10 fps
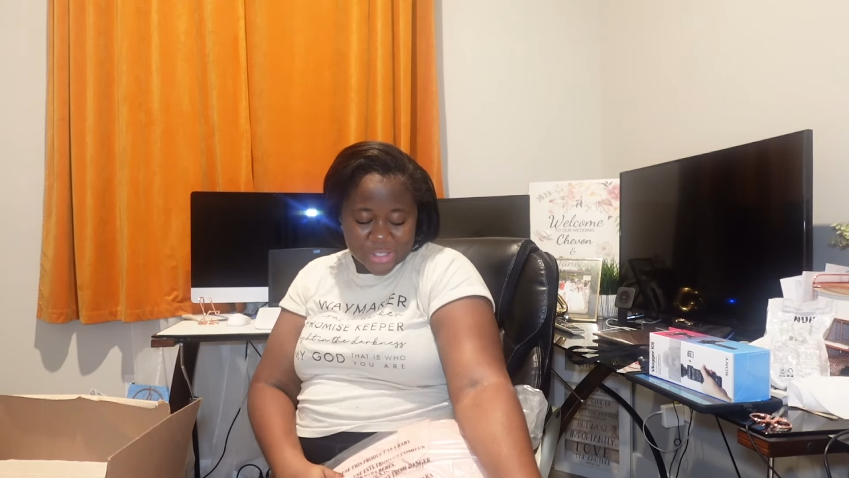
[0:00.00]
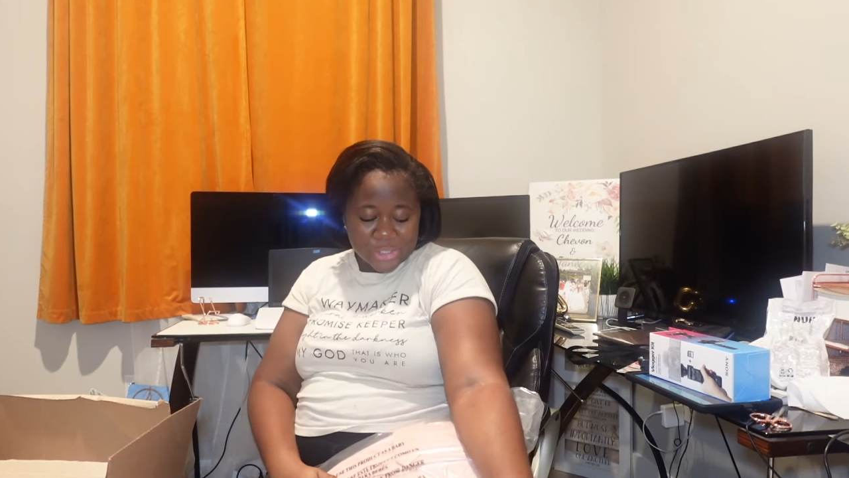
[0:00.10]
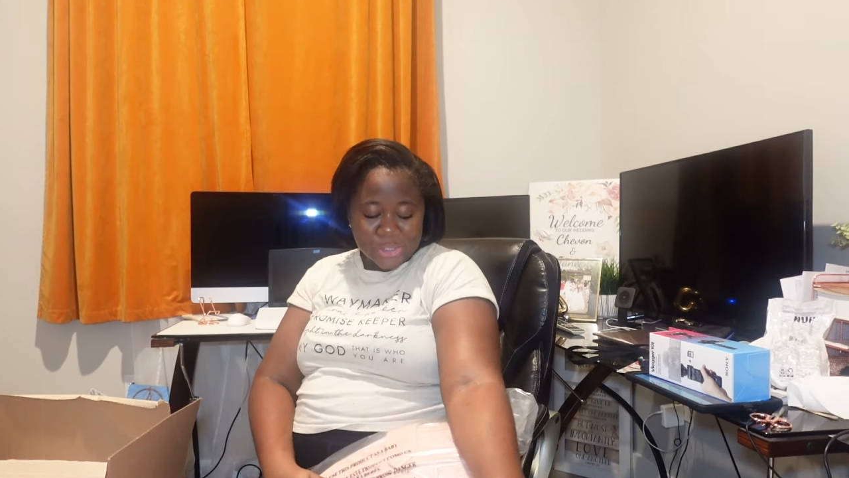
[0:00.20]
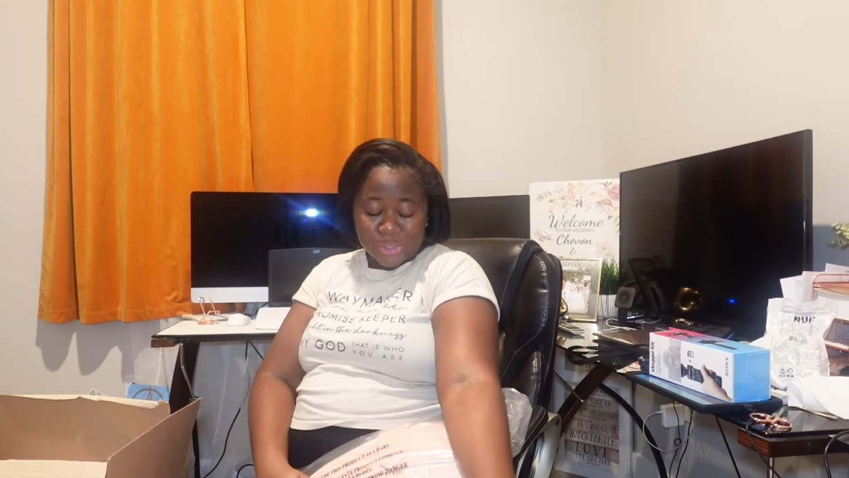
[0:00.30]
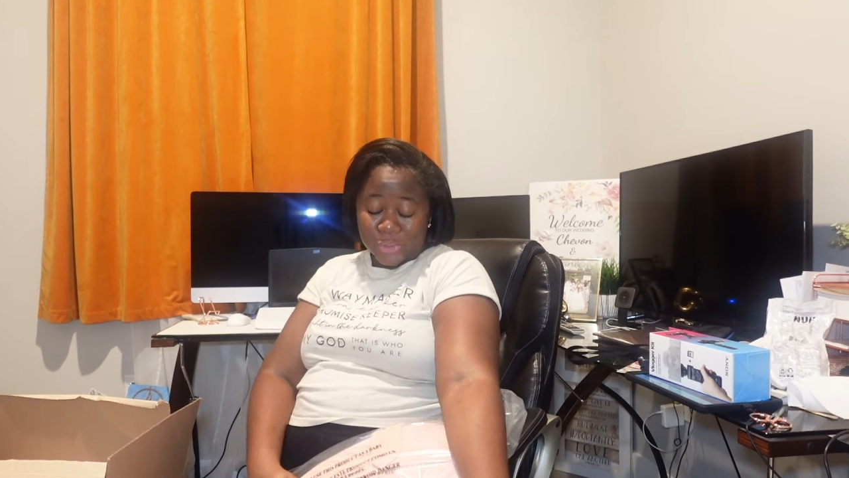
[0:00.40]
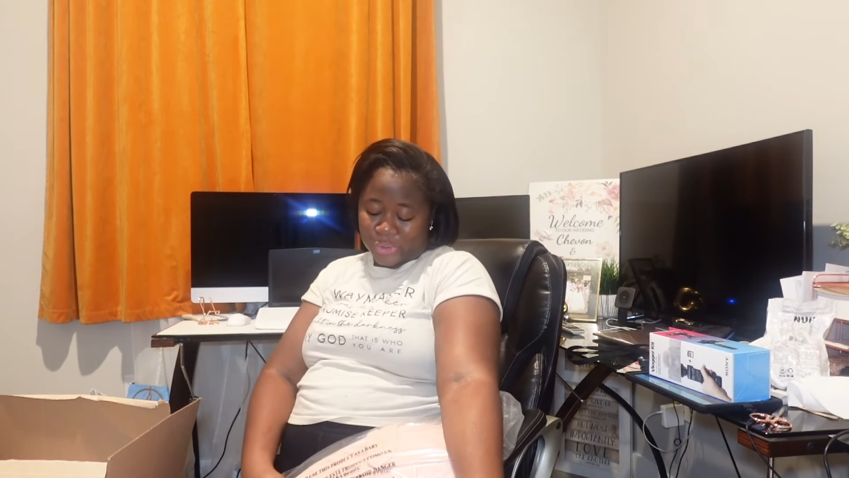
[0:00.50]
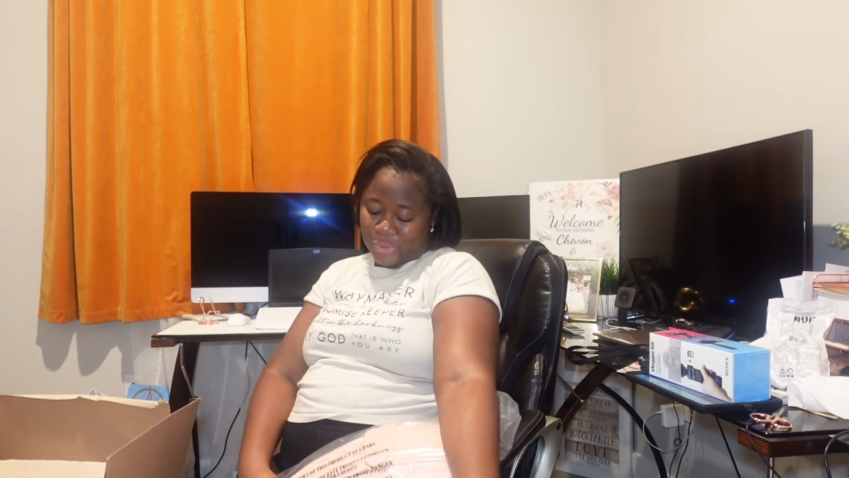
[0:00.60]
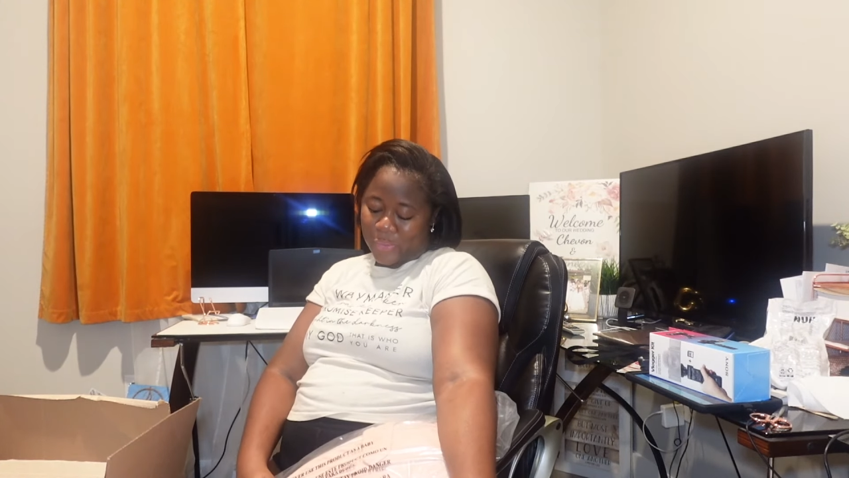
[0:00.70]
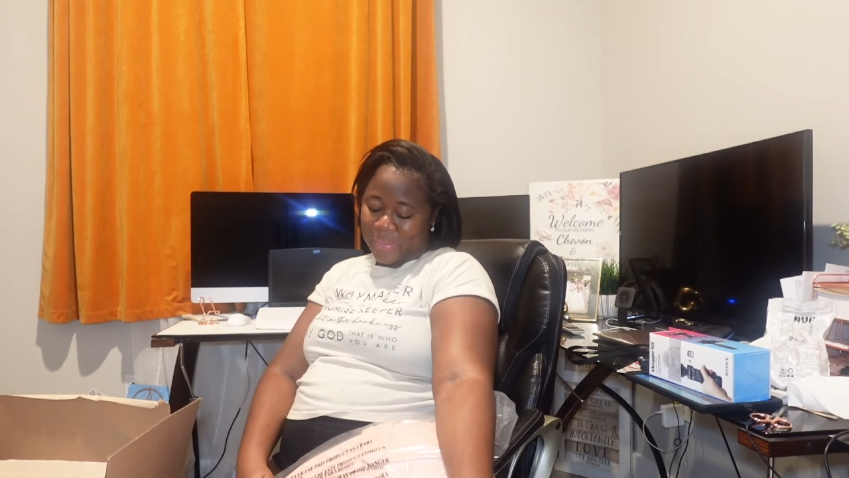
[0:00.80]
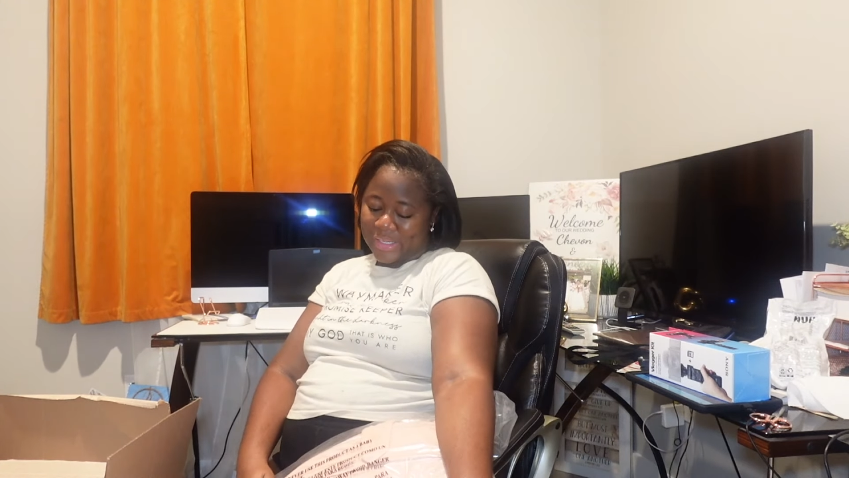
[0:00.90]
so
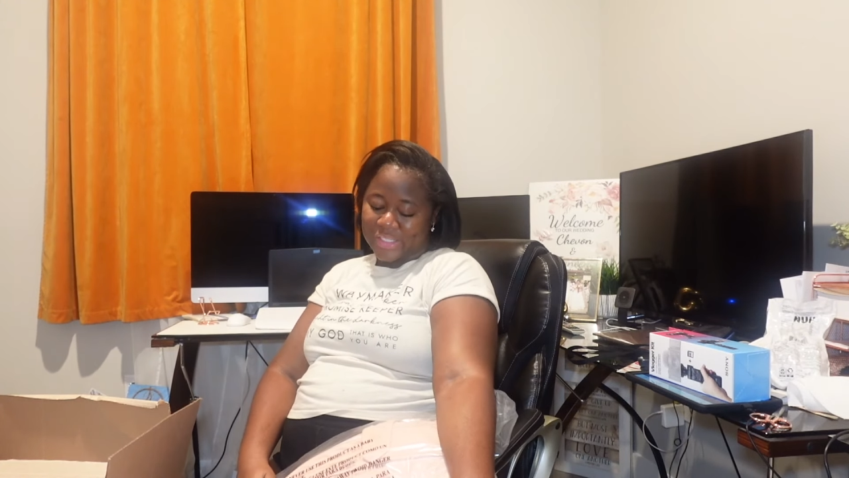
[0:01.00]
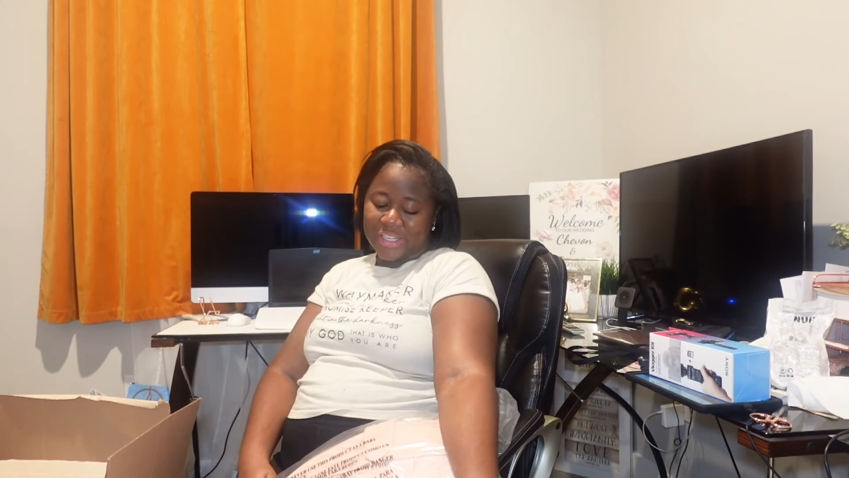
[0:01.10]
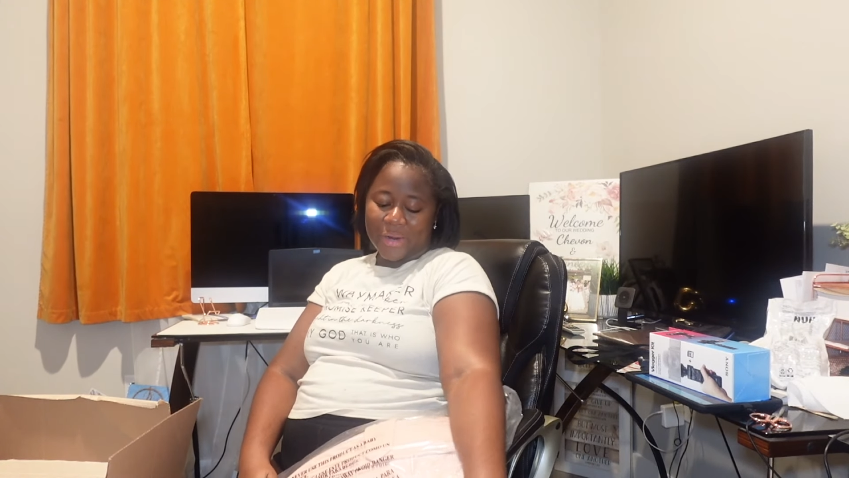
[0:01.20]
much.